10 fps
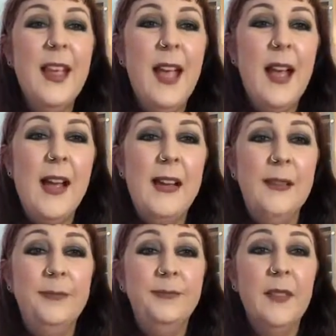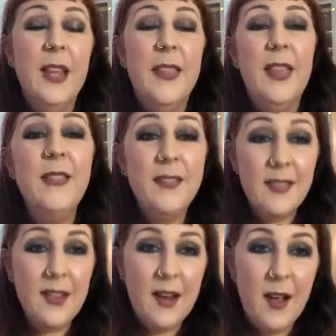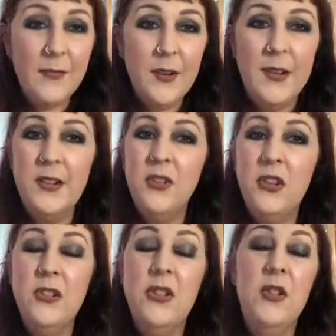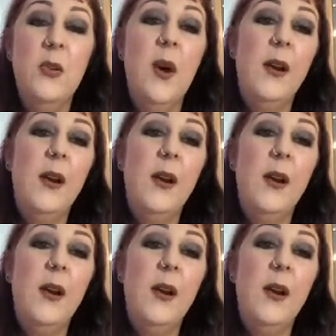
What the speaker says: And the other thing that I offer in addition to